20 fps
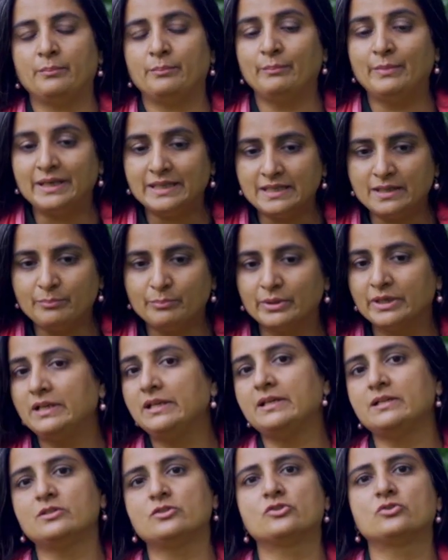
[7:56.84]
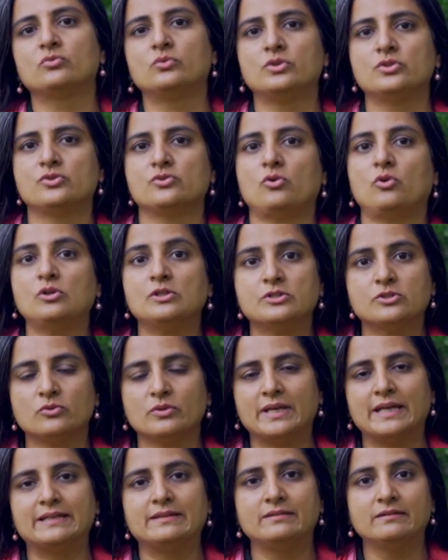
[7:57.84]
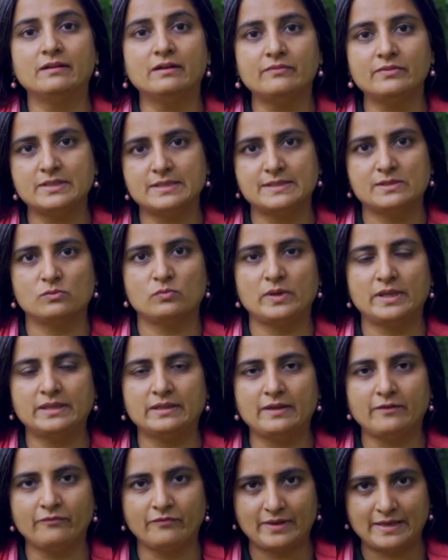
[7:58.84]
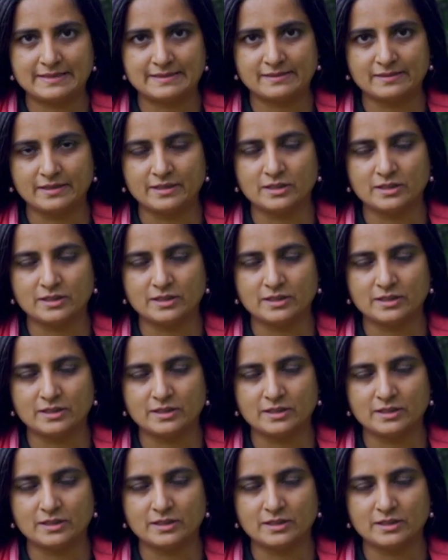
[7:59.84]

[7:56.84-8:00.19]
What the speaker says: Many brilliant students also get nervous when they face the